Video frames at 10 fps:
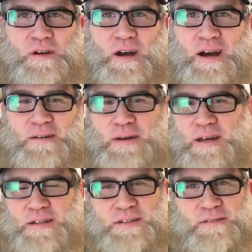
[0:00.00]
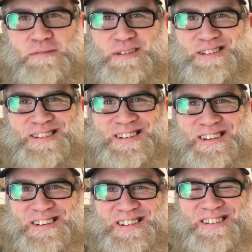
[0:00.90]
Oh man, it,
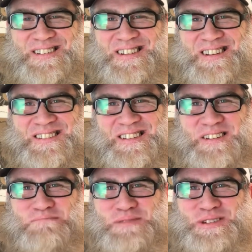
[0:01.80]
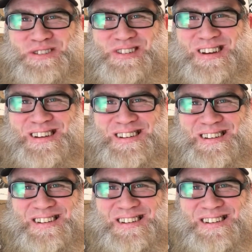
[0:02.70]
it tastes like a milkshake.